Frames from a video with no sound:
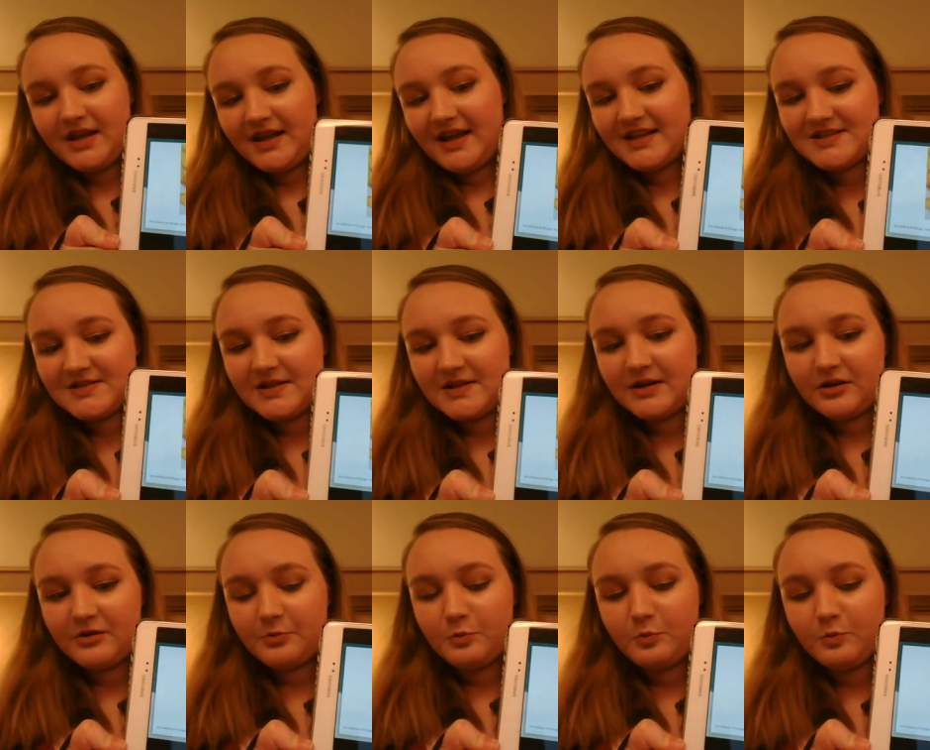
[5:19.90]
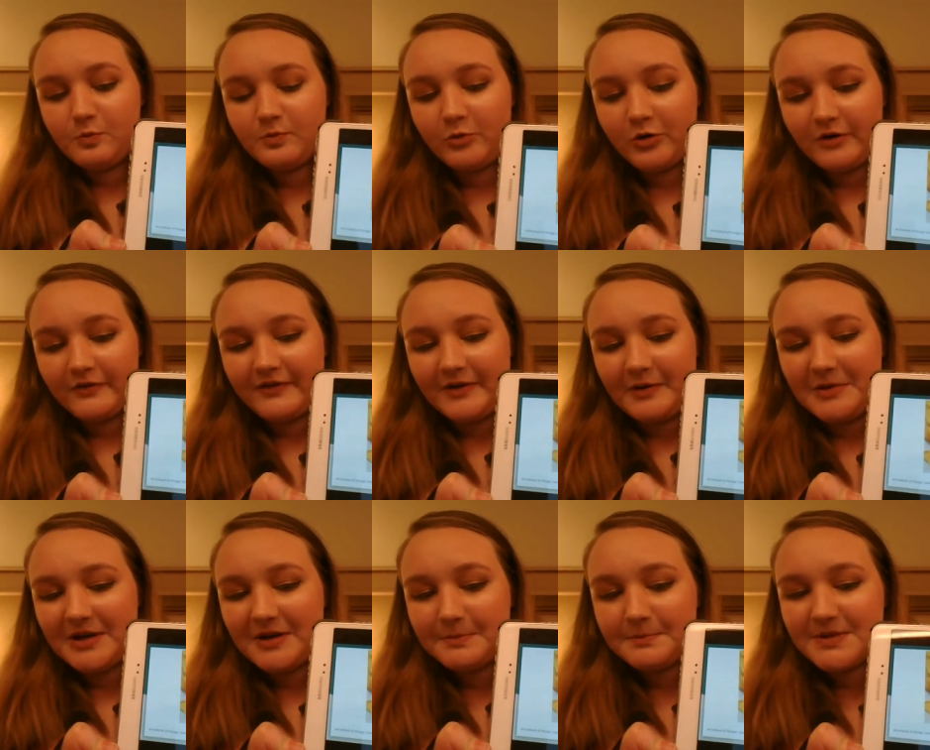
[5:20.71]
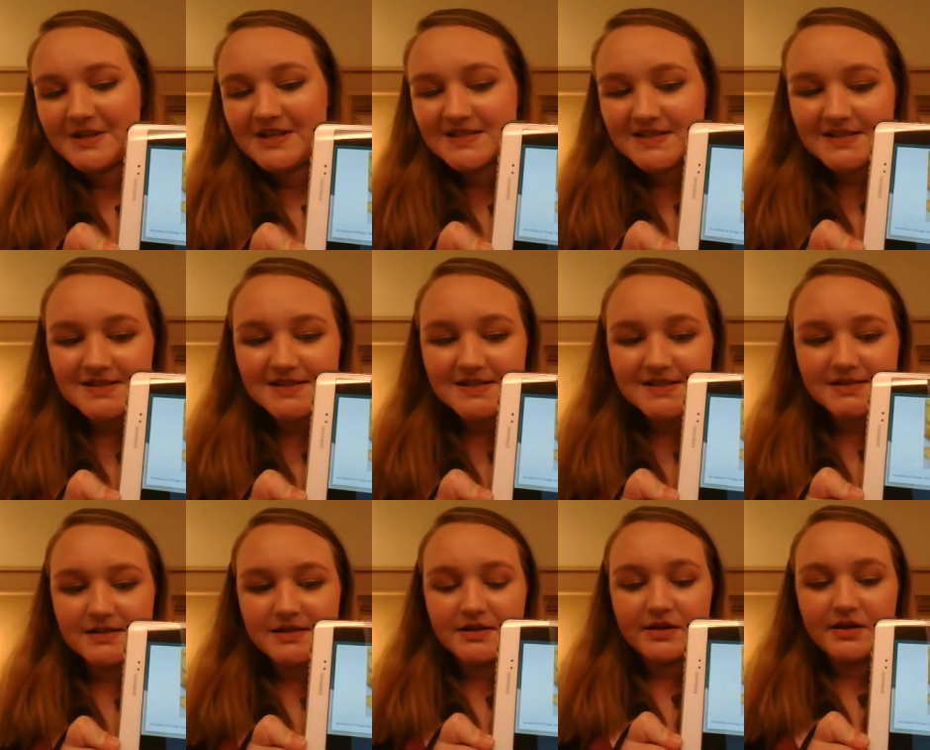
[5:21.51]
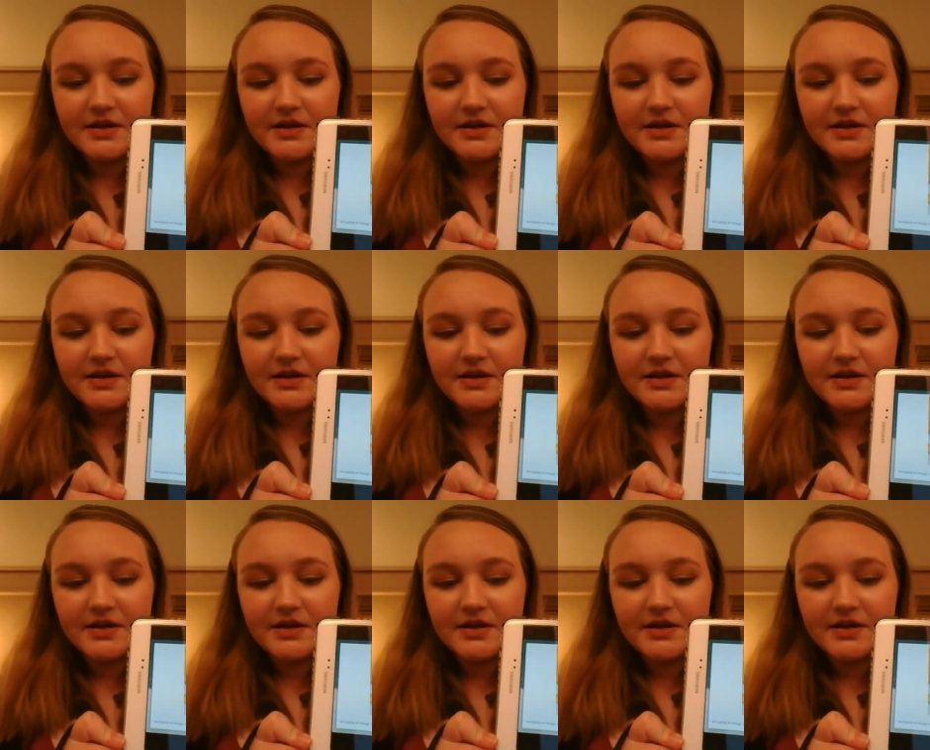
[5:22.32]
as her more feminine pieces.